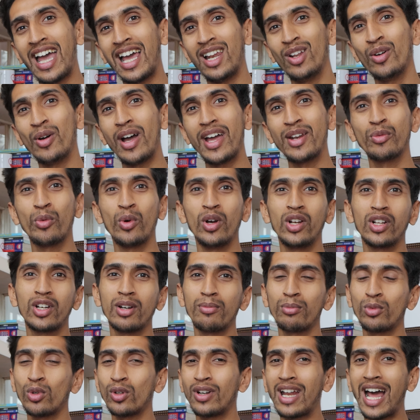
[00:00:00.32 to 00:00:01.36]
Hello and
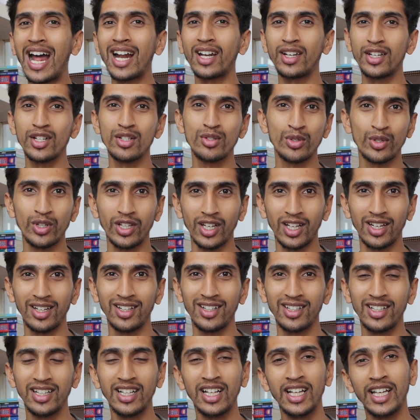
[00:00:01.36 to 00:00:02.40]
welcome to Dart
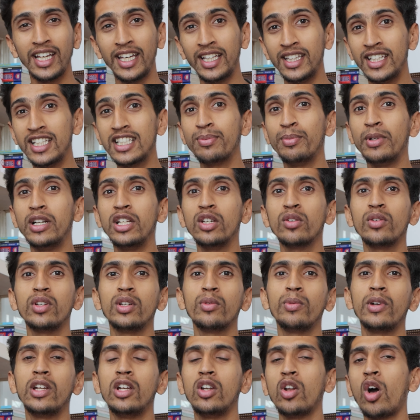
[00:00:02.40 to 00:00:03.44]
tutorial. In this video
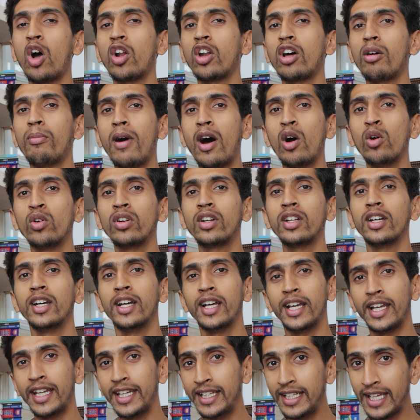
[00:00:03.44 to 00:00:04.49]
you will learn about
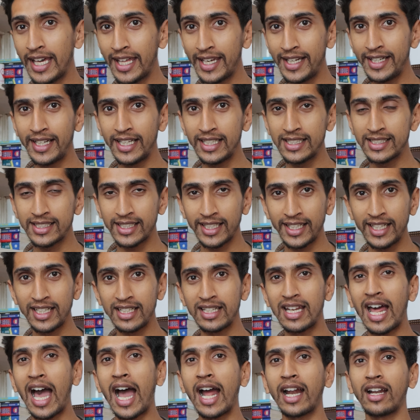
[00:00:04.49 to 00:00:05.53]
inheritance
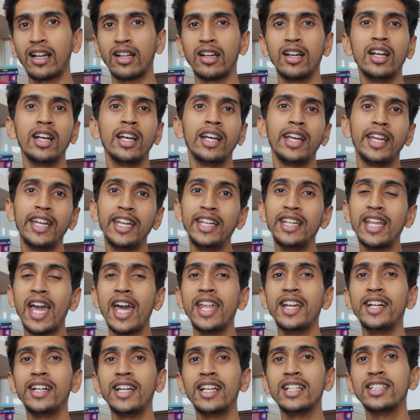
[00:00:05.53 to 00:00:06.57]
in Dart.
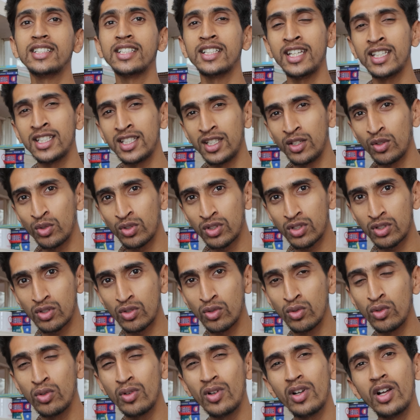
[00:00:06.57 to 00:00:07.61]
Inheritance is used
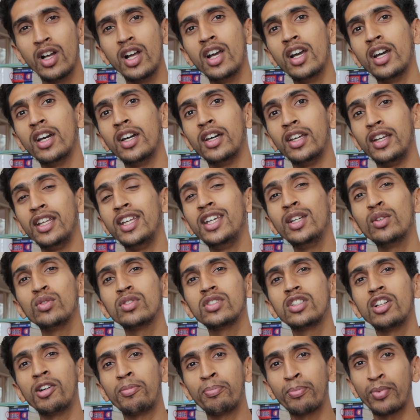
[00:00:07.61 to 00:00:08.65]
to
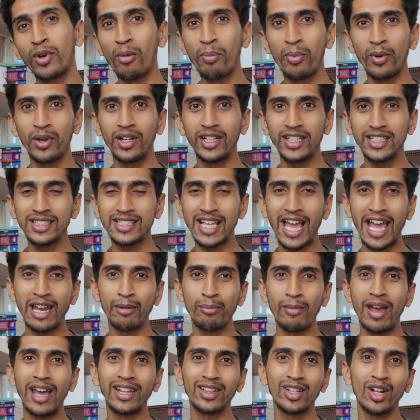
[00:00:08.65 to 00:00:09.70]
reuse the properties
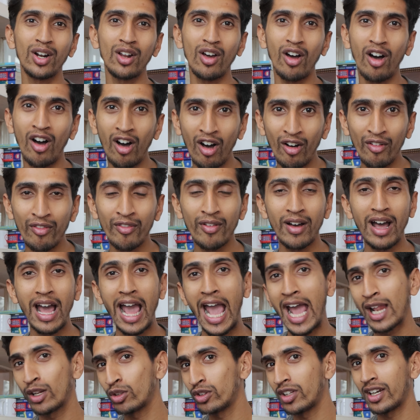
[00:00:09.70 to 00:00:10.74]
and method of
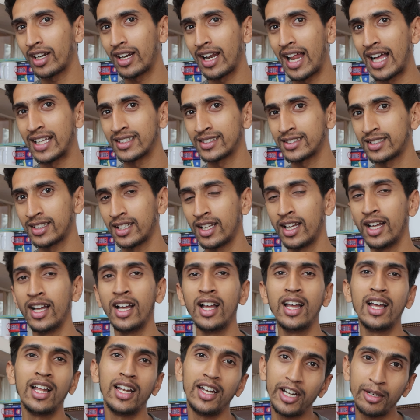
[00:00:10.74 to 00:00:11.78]
another class.
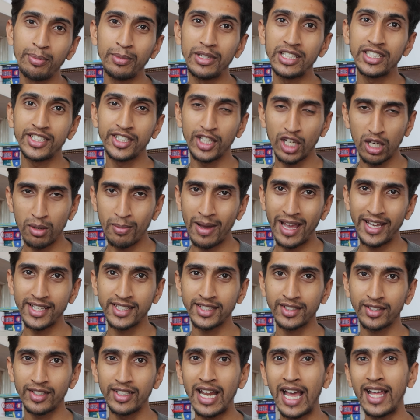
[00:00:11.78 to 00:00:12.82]
Let me share my
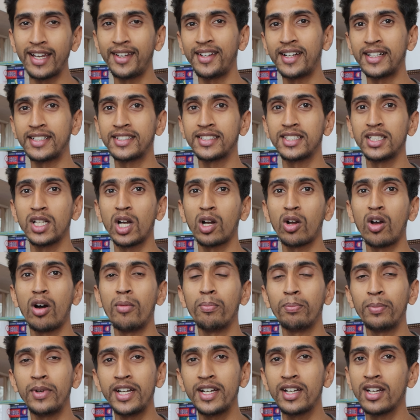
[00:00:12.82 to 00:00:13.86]
screen and let's see a
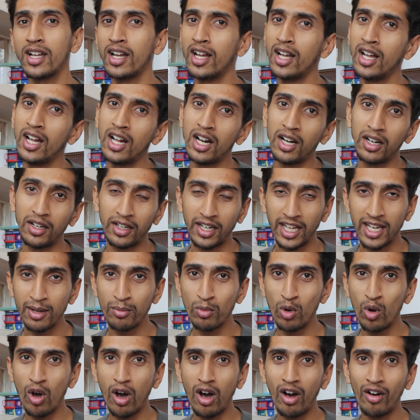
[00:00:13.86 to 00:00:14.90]
complete
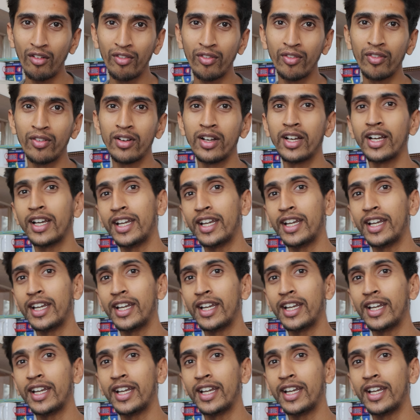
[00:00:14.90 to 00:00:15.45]
demo of